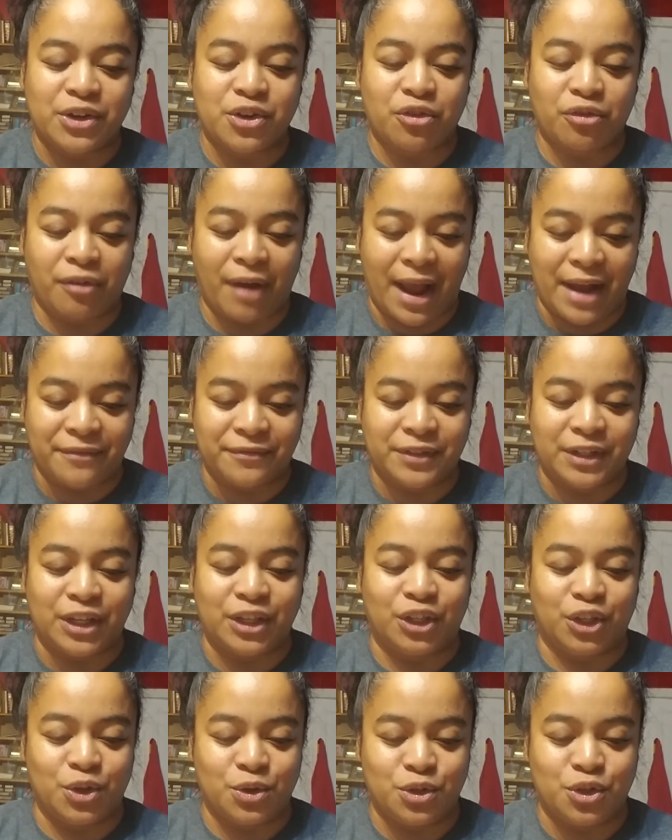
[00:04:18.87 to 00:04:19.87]
crafty
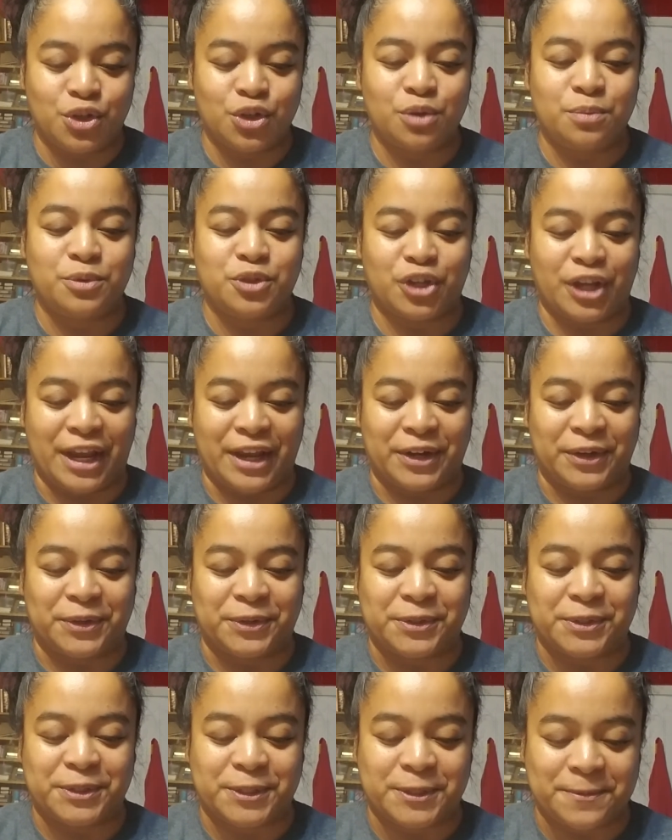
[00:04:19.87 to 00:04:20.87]
YouTube
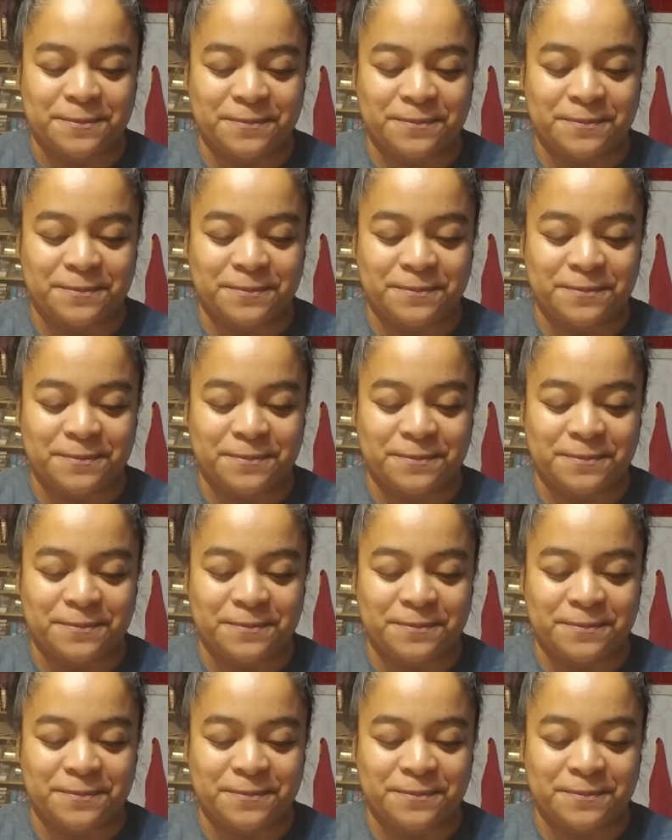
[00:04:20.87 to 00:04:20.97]
channels.